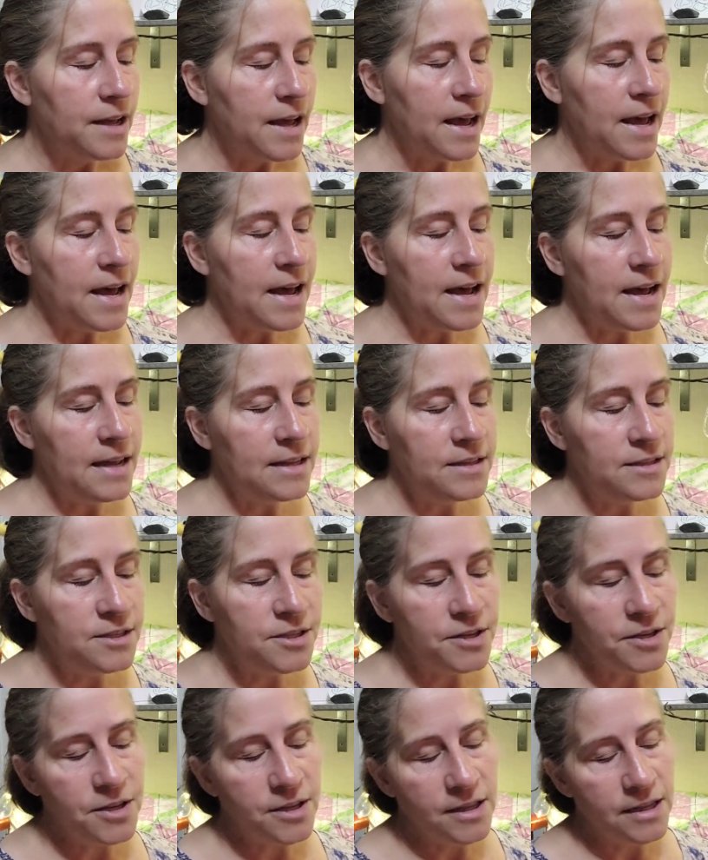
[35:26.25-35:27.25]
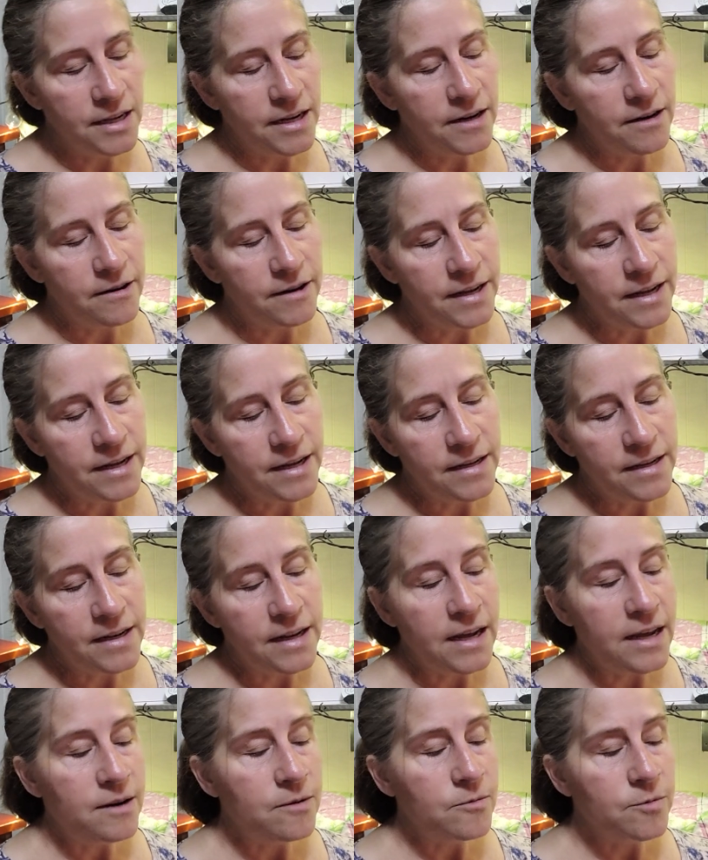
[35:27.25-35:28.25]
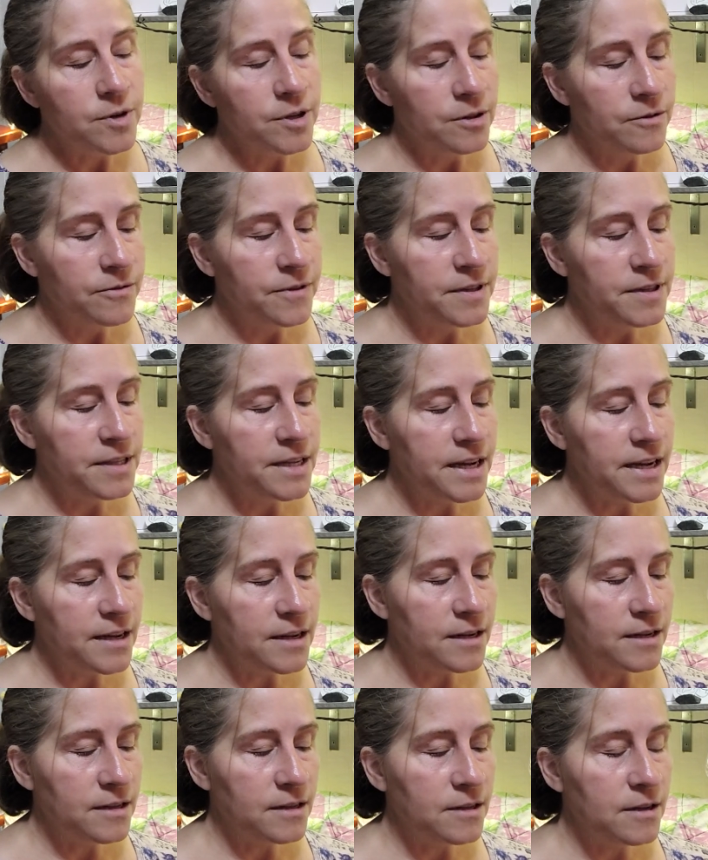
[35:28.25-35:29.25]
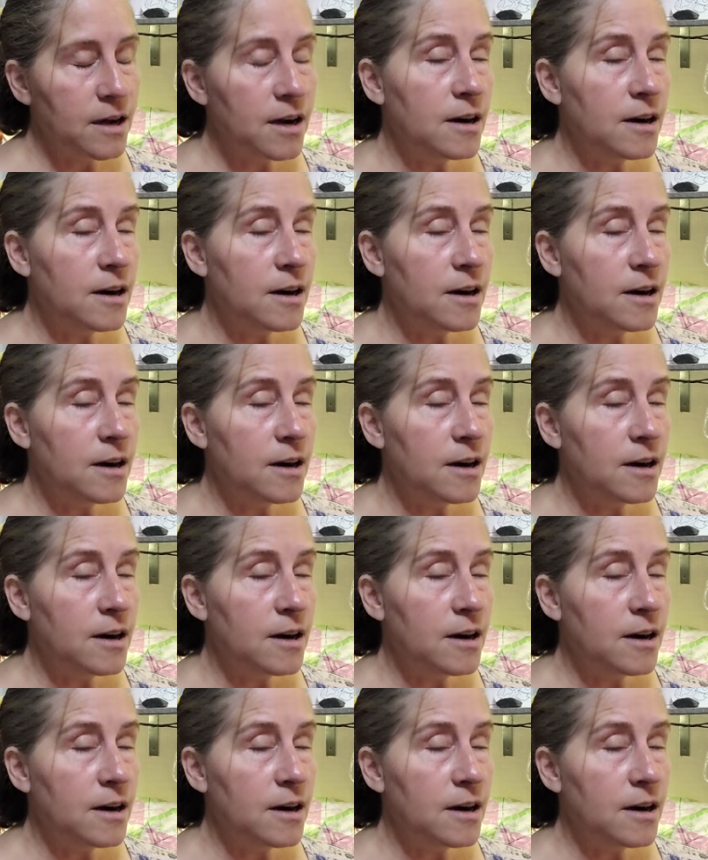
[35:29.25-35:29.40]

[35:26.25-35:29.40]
And Yularian and Rilfendel